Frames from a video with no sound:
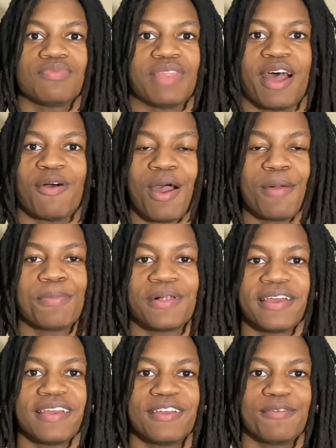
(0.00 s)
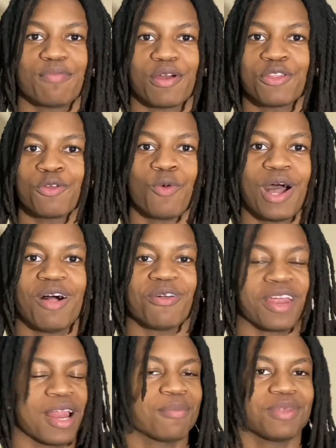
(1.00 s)
now I play Breath of the
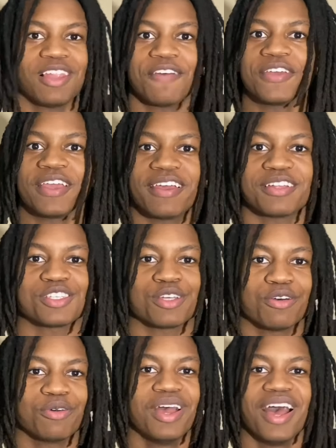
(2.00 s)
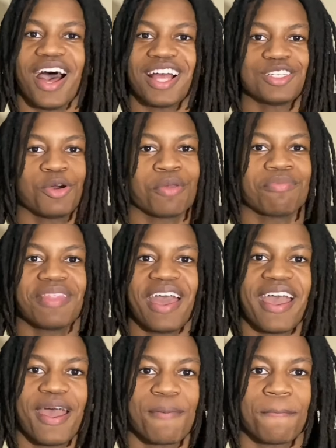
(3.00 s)
Wild, and I'm loving it. So I told him
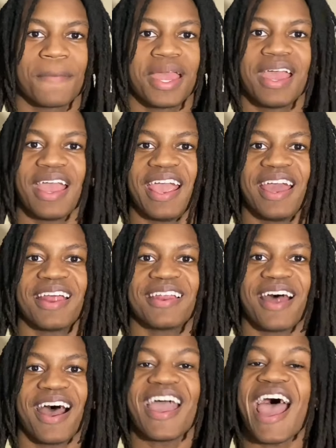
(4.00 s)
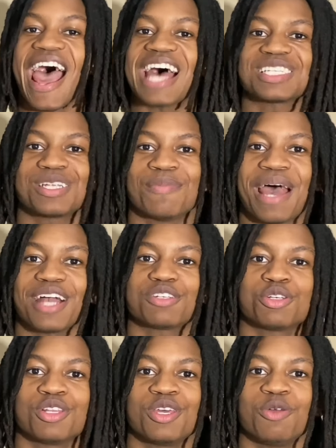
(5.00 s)
that, and I asked him
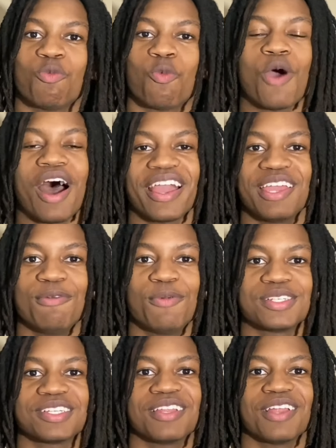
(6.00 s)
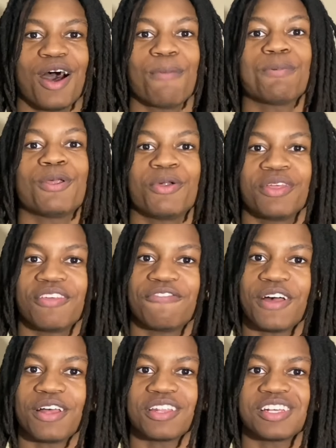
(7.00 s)
actually why he wasn't uploading
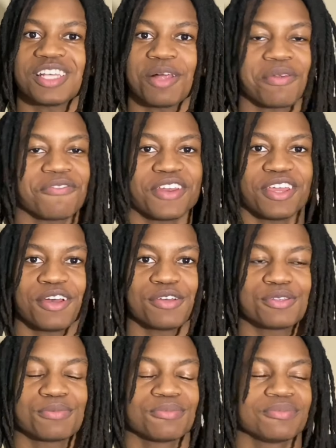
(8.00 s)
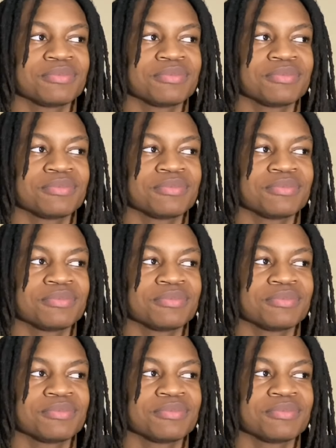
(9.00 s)
the Zelda videos,